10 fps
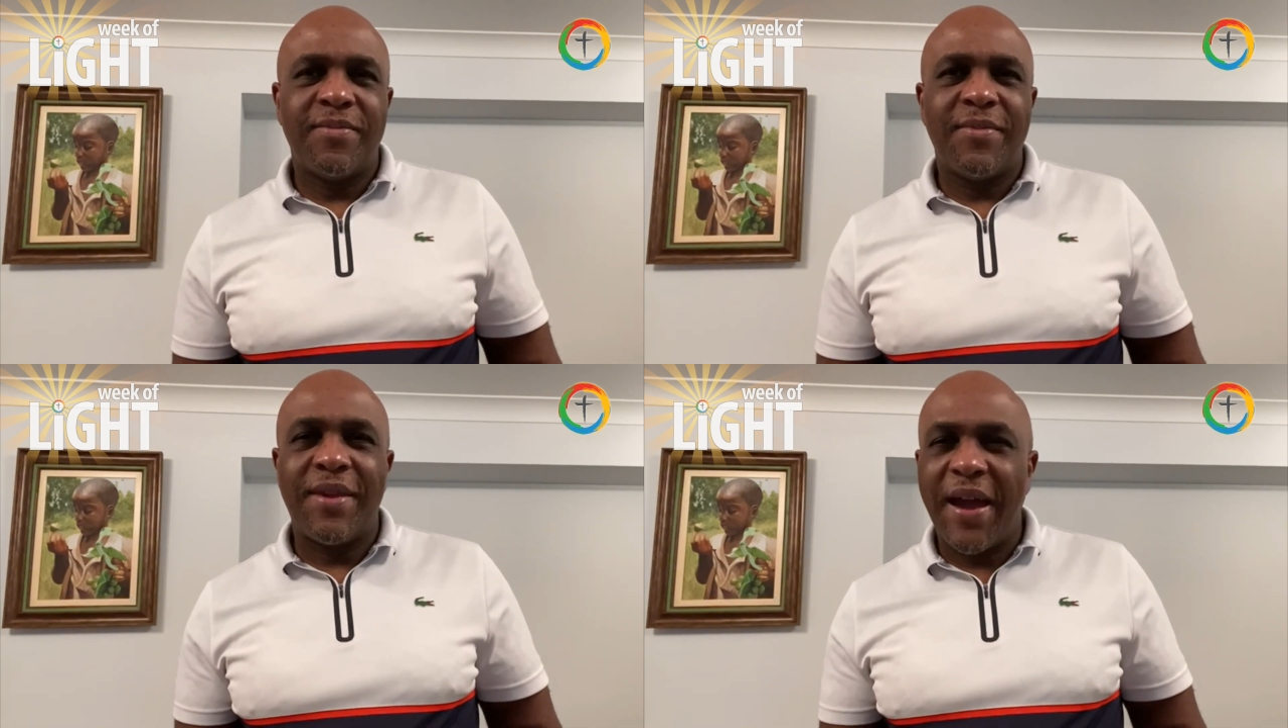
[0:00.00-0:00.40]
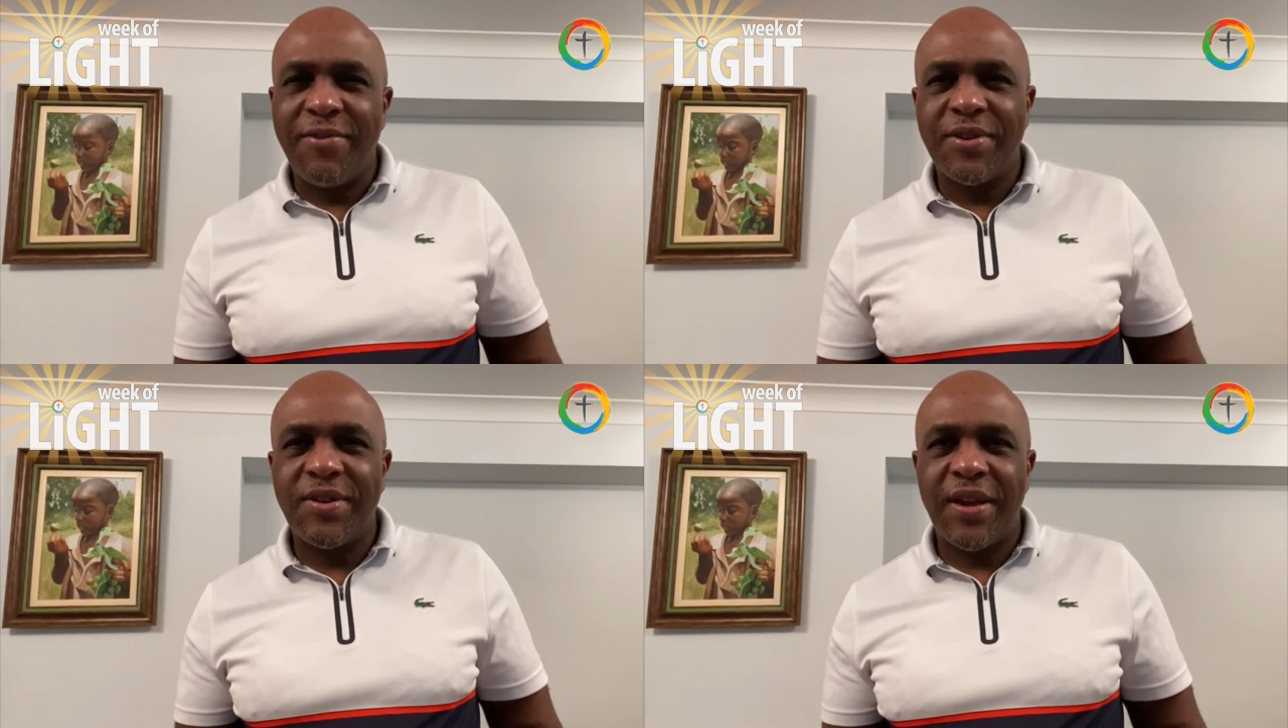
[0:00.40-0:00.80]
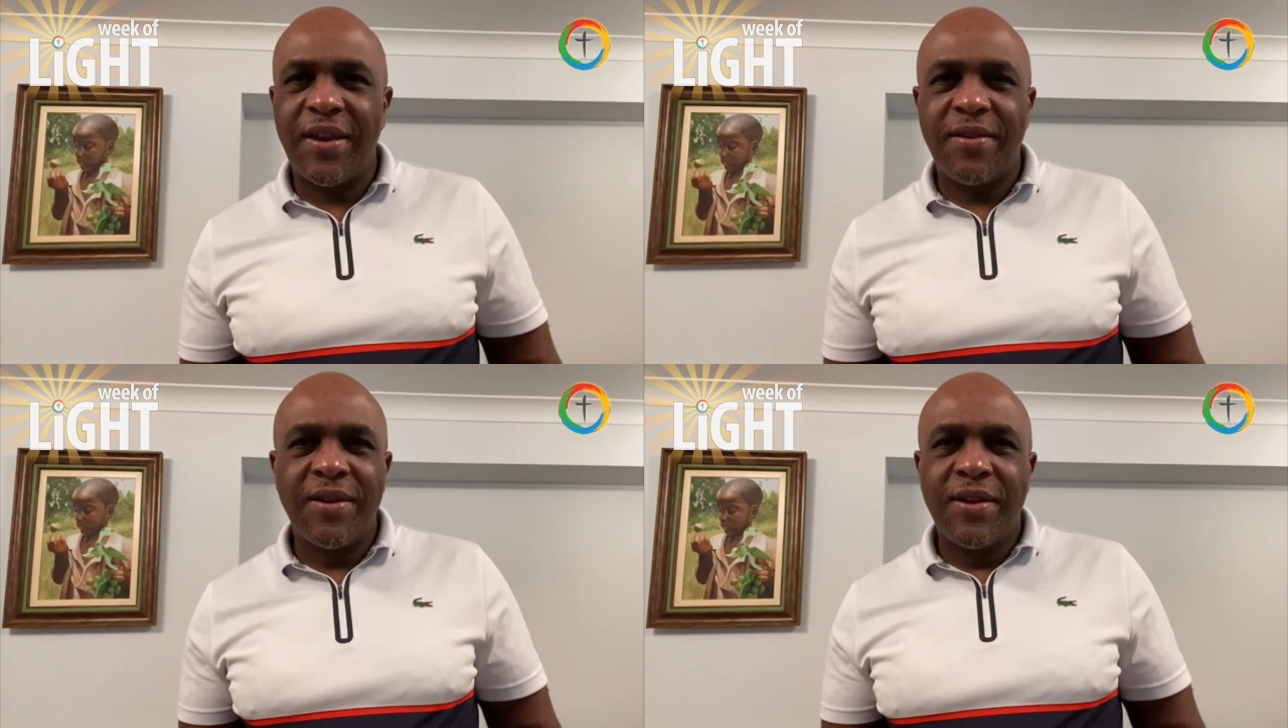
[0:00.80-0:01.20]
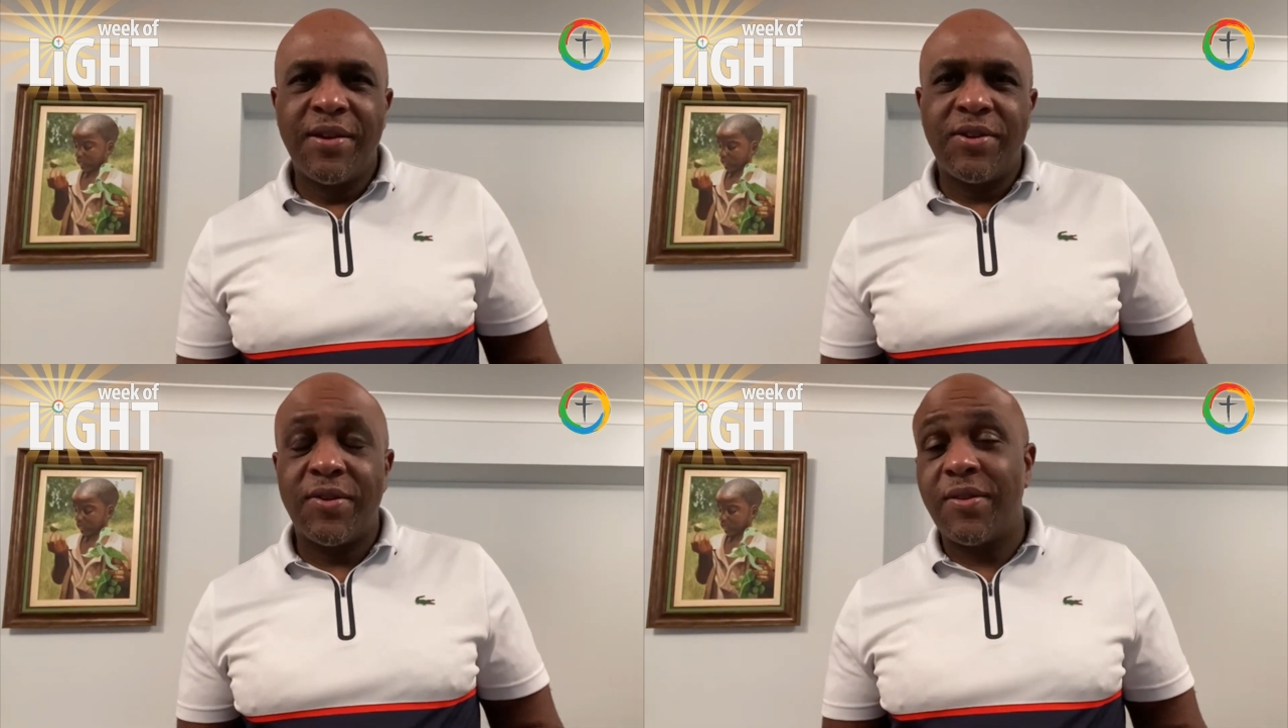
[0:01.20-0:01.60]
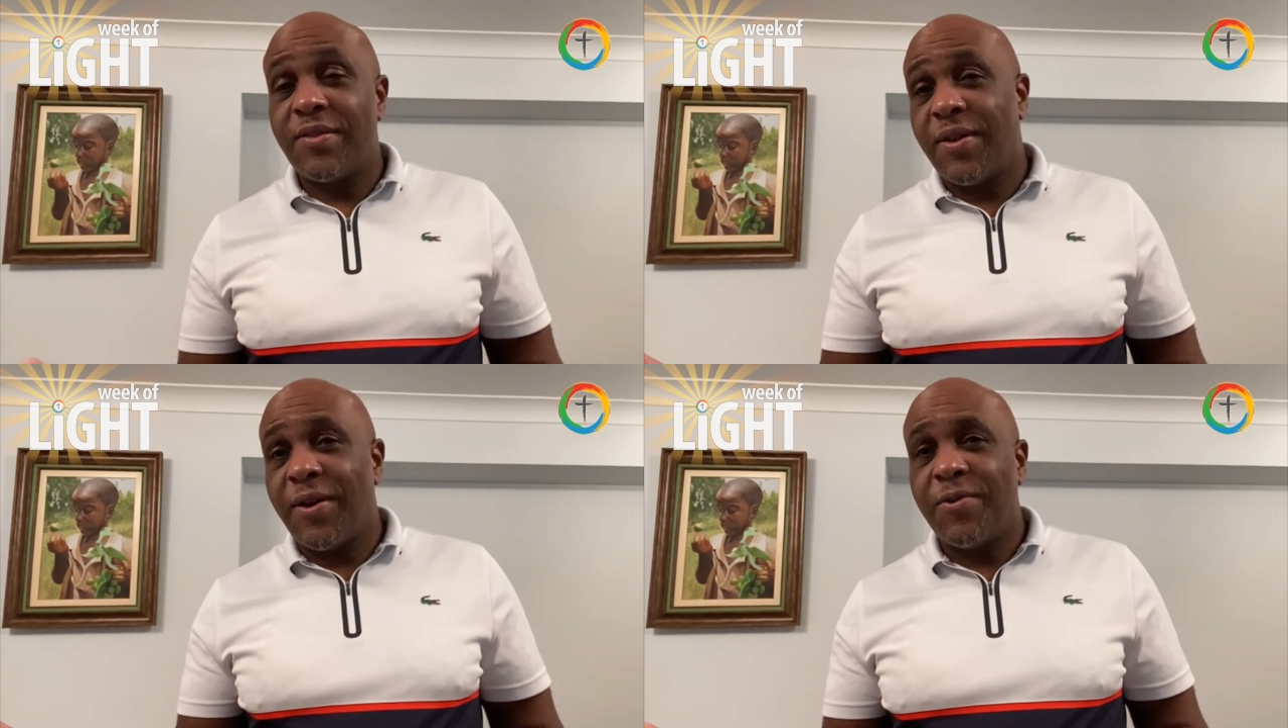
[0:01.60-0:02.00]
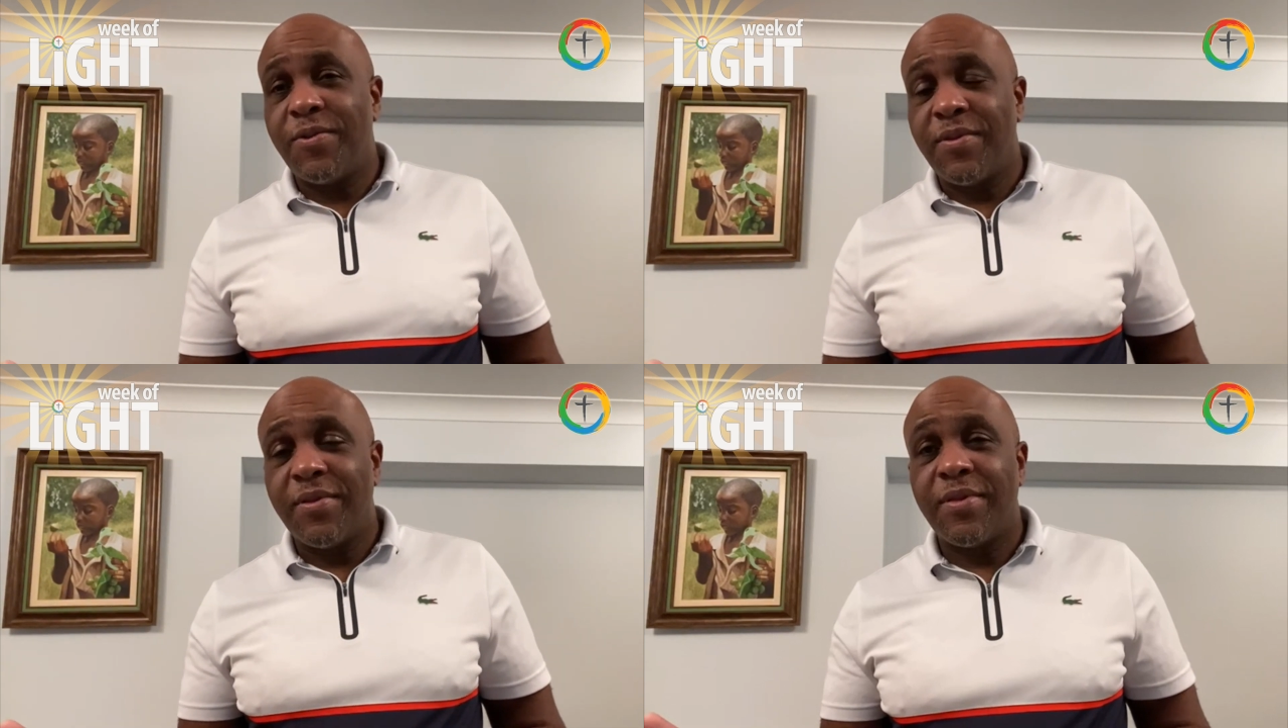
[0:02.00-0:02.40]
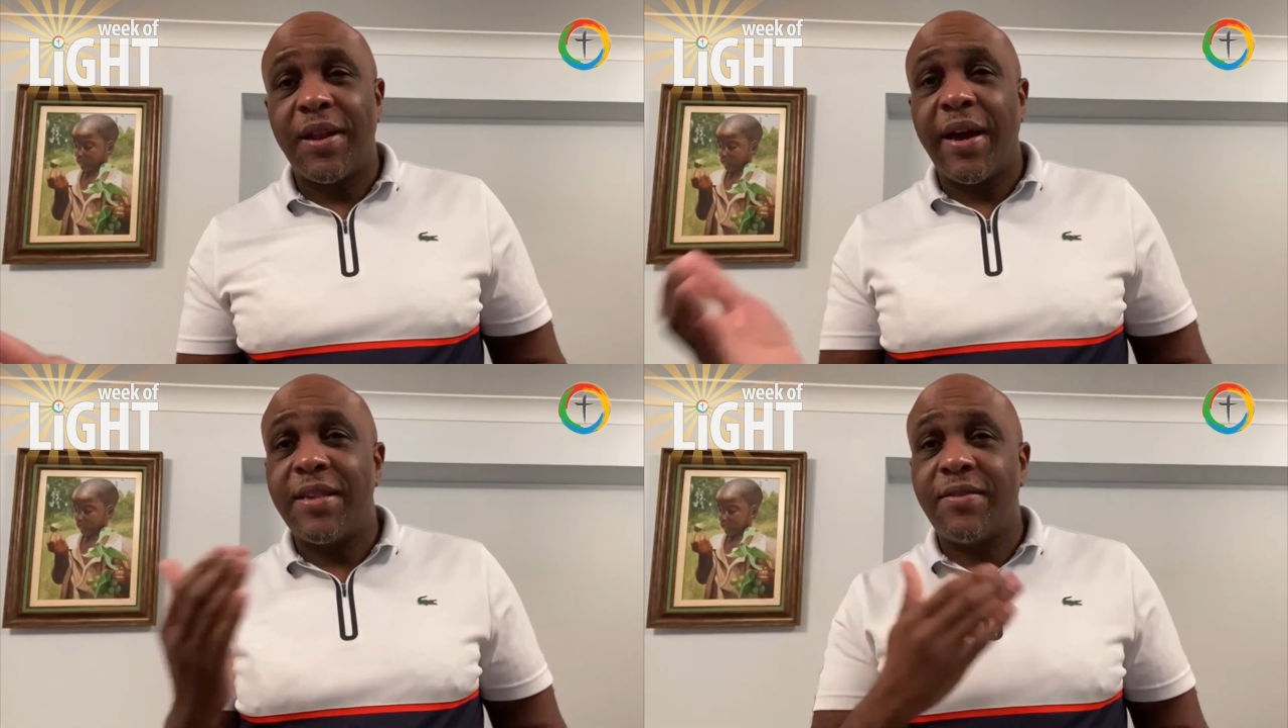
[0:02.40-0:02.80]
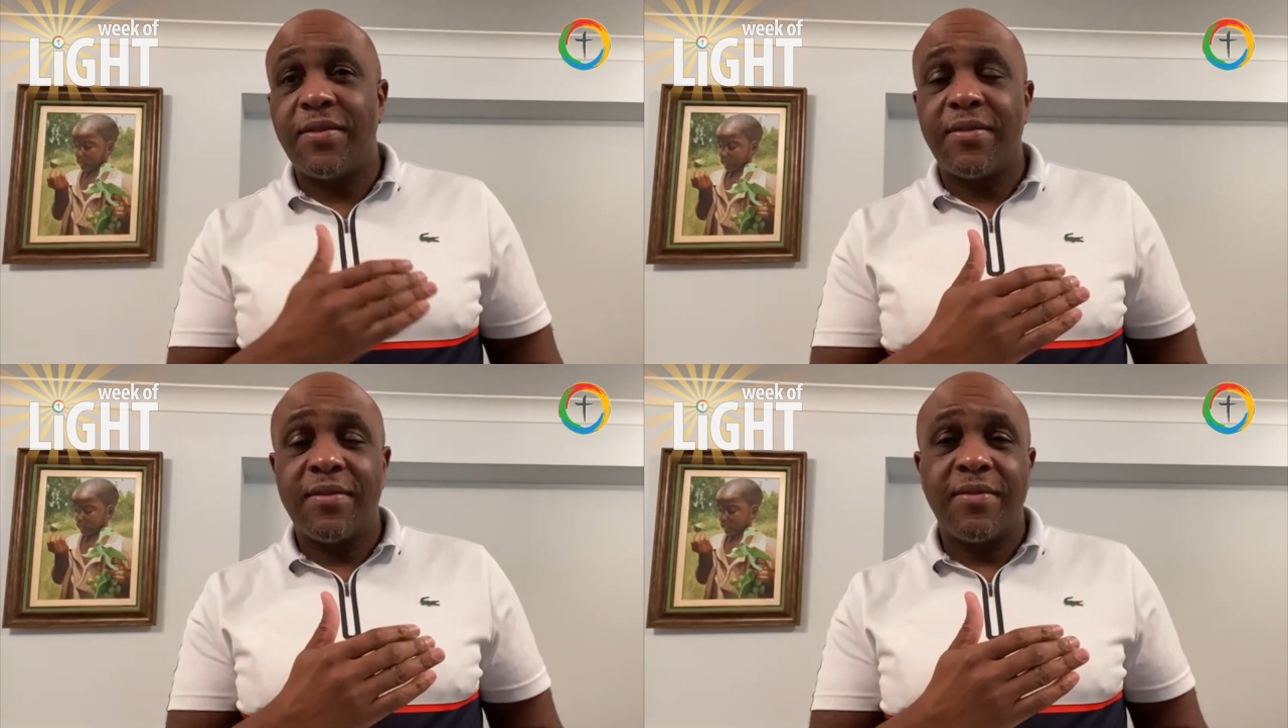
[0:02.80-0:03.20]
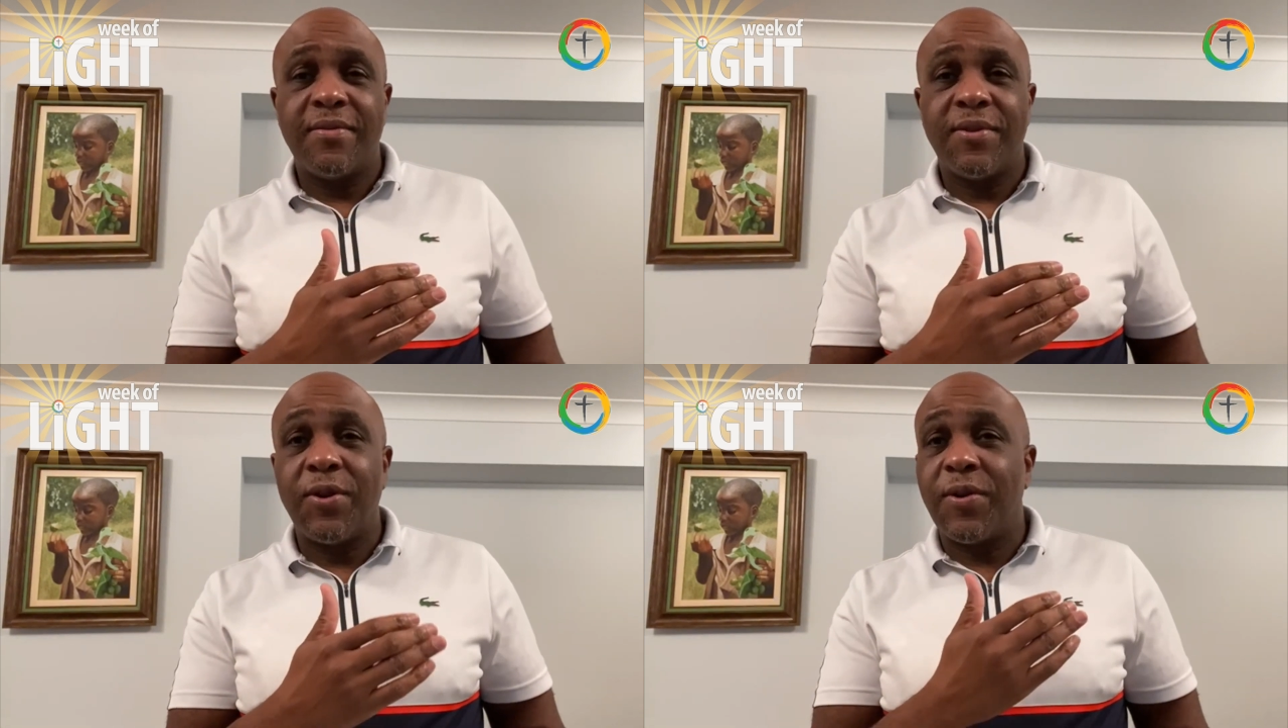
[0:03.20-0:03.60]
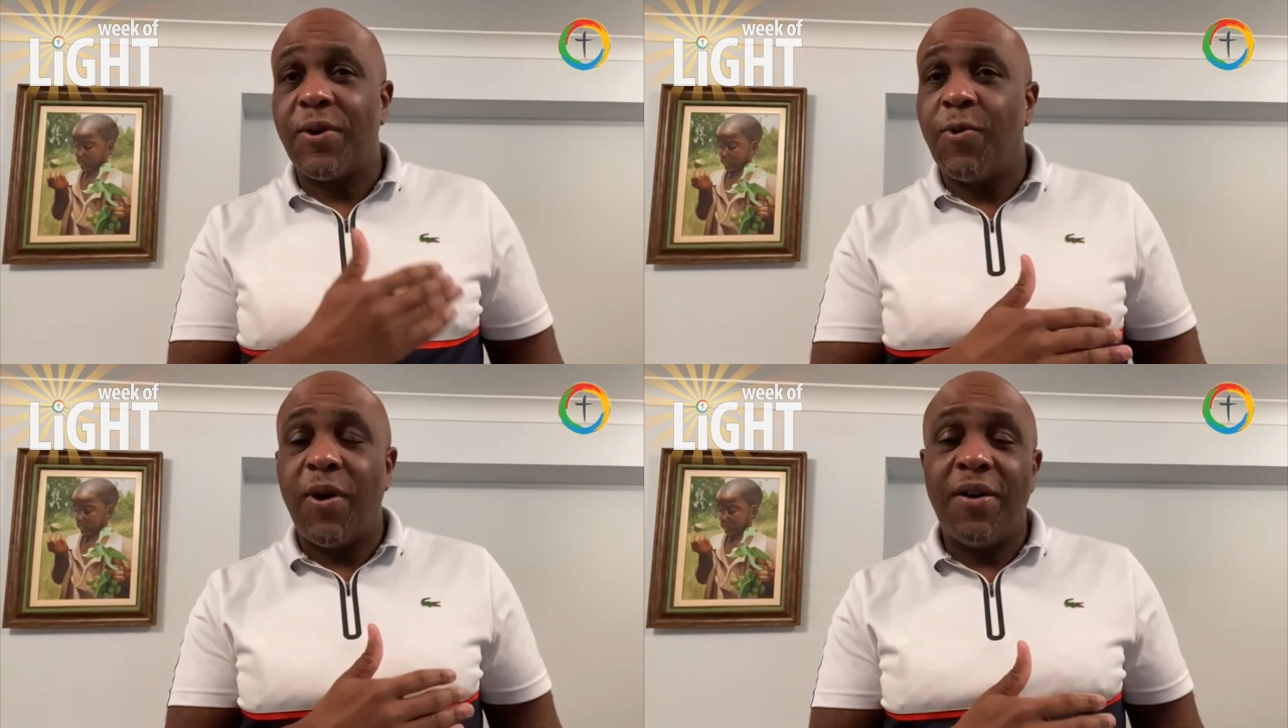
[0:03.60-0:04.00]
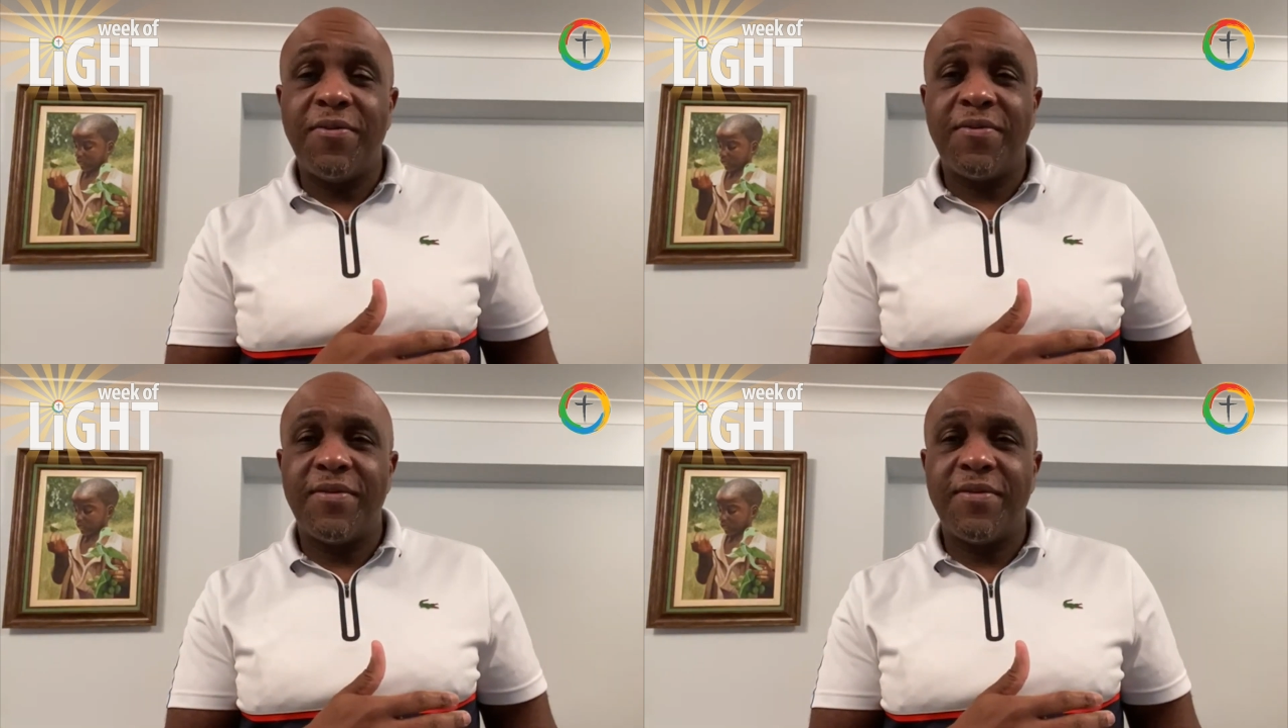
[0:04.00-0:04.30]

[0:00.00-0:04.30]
Guaranteed. Just as how the lights go off